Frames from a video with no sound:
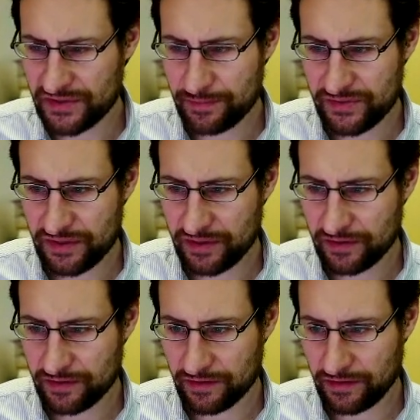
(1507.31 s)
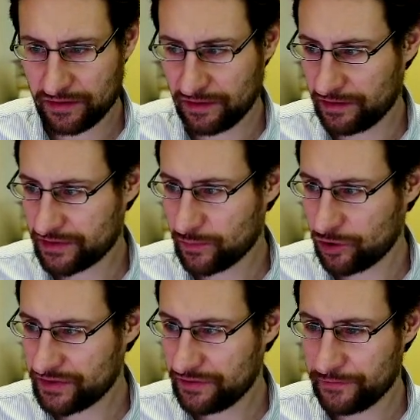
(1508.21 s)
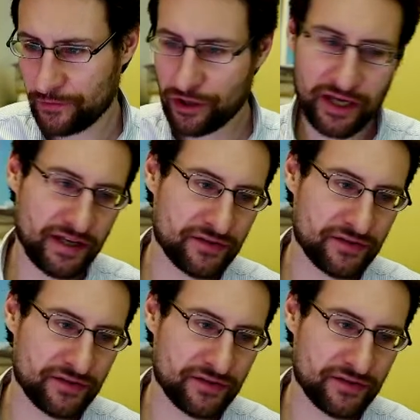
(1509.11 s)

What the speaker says: something smaller than 4K.